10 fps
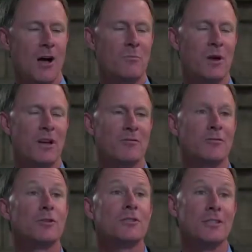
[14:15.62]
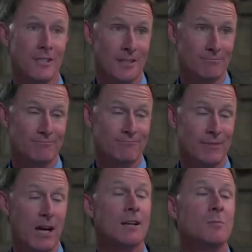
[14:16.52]
I'll pay you for your time.
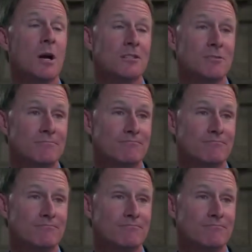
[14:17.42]
$100?